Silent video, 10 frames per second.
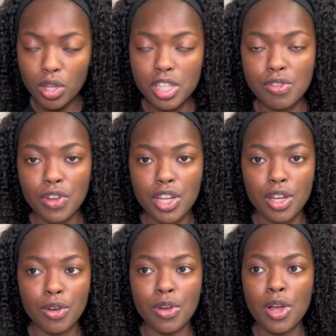this
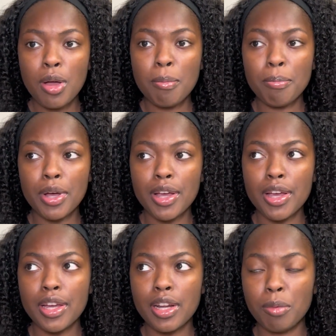video,
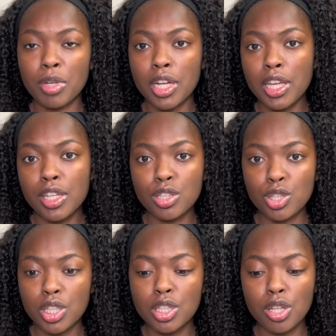but I'm going to get
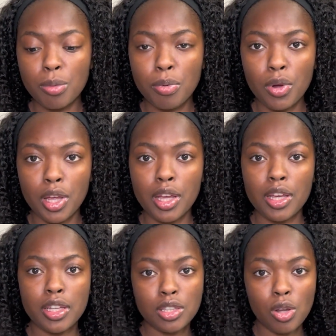straight to the
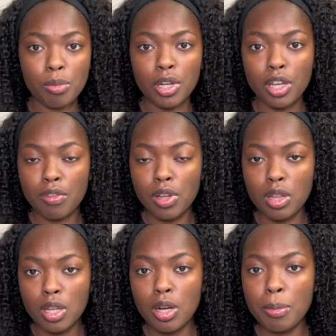point. So I'm going to give a
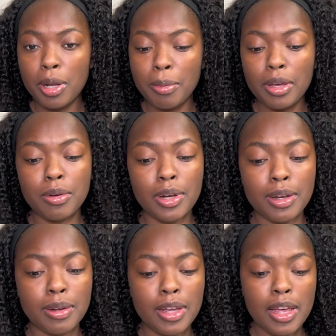little bit of
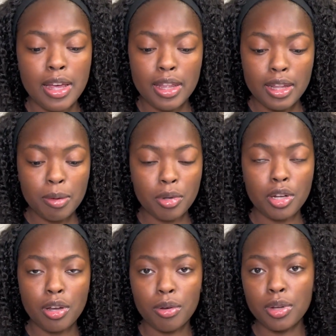background, and then I'm
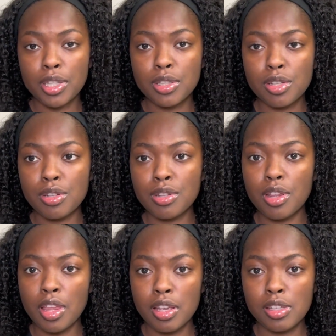going to go into
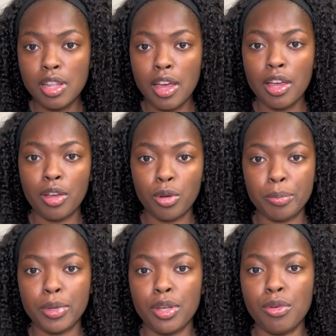the things that
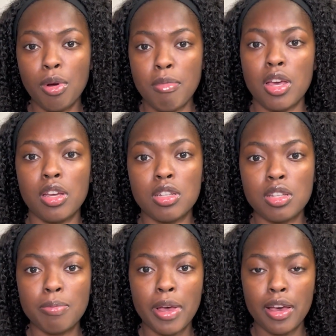helped me grow my
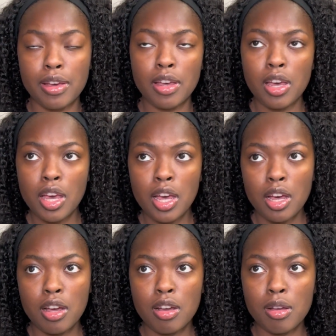edges back.
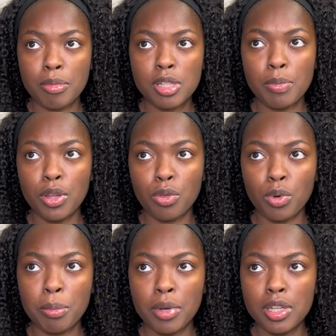It's been
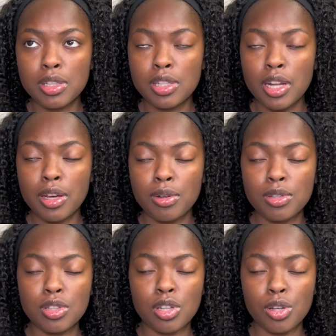3 months
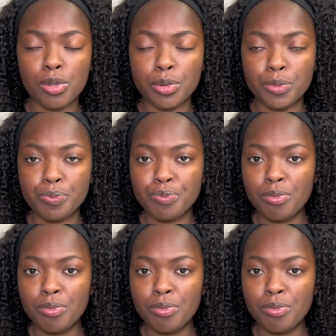now, so